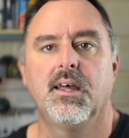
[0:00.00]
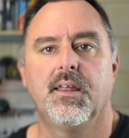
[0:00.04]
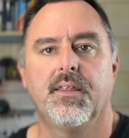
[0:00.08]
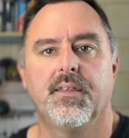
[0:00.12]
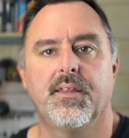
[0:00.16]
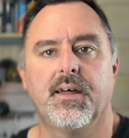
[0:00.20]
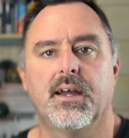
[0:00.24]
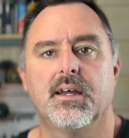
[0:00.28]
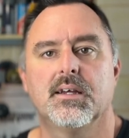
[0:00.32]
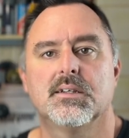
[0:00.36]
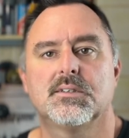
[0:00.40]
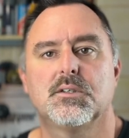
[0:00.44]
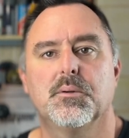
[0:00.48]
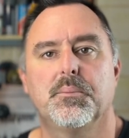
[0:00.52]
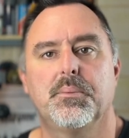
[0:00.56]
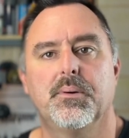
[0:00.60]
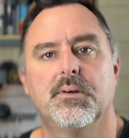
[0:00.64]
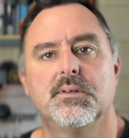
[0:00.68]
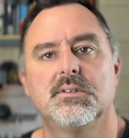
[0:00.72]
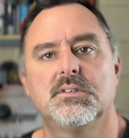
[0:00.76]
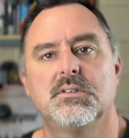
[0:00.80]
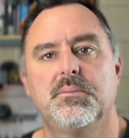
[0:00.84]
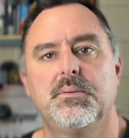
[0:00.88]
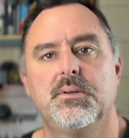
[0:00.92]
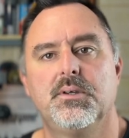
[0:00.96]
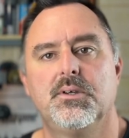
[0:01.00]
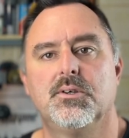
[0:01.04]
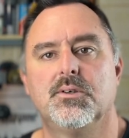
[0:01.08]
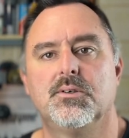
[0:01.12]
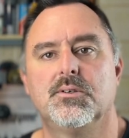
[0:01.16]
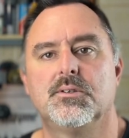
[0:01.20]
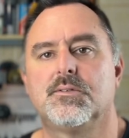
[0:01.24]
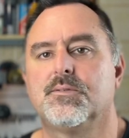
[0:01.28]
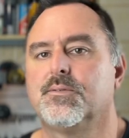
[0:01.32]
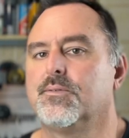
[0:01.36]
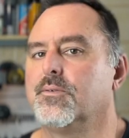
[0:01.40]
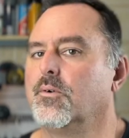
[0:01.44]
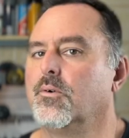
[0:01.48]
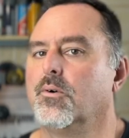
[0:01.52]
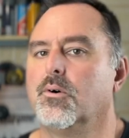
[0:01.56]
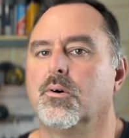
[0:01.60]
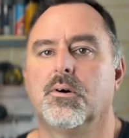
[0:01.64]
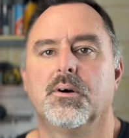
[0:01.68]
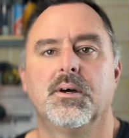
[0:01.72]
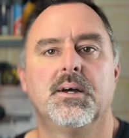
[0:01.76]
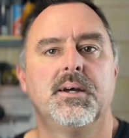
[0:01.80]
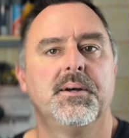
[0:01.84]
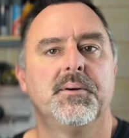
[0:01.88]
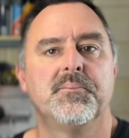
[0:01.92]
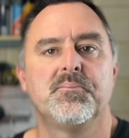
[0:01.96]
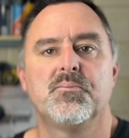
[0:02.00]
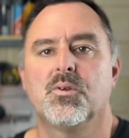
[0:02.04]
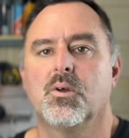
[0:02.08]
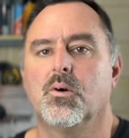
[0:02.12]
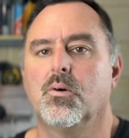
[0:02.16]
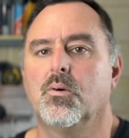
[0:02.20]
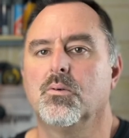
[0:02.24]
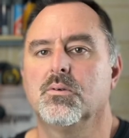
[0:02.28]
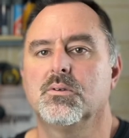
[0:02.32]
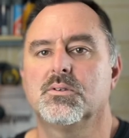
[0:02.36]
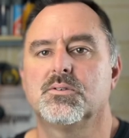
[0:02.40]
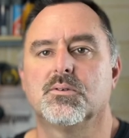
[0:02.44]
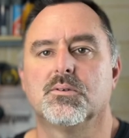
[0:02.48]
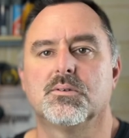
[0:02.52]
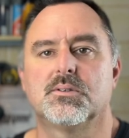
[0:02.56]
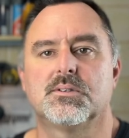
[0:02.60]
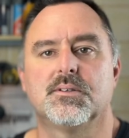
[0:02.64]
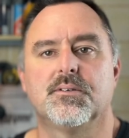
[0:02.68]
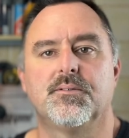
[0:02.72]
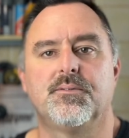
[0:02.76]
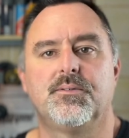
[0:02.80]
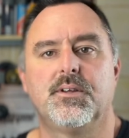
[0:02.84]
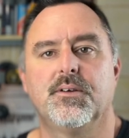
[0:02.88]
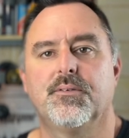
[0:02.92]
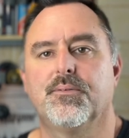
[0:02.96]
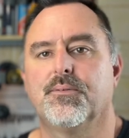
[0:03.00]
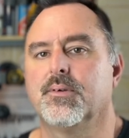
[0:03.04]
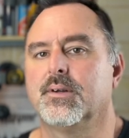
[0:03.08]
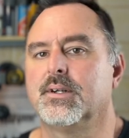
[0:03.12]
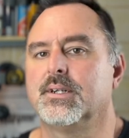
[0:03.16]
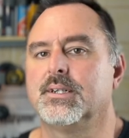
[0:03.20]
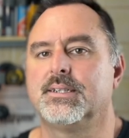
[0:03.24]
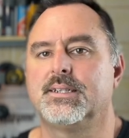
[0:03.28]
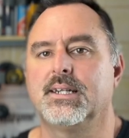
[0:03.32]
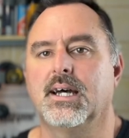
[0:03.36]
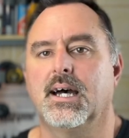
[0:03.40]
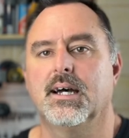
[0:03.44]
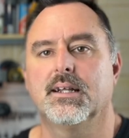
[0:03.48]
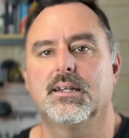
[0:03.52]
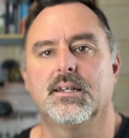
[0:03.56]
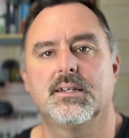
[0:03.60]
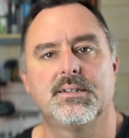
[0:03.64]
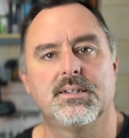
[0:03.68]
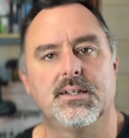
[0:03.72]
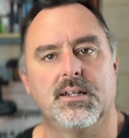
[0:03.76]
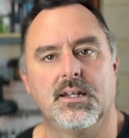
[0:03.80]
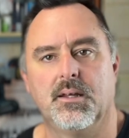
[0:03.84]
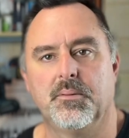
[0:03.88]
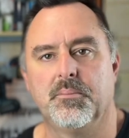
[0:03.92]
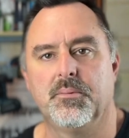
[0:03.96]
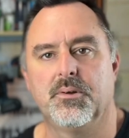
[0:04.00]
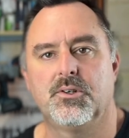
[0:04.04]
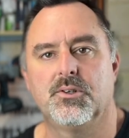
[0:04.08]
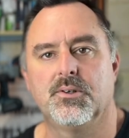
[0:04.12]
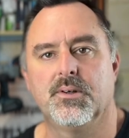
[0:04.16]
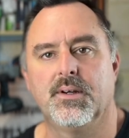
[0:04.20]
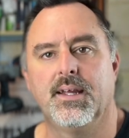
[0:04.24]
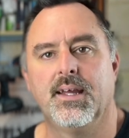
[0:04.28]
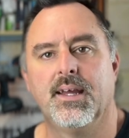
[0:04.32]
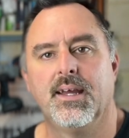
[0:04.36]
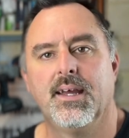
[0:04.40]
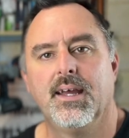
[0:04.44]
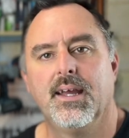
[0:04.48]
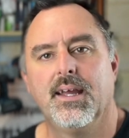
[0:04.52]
They are supposed to be used for all sorts of different data telemetry.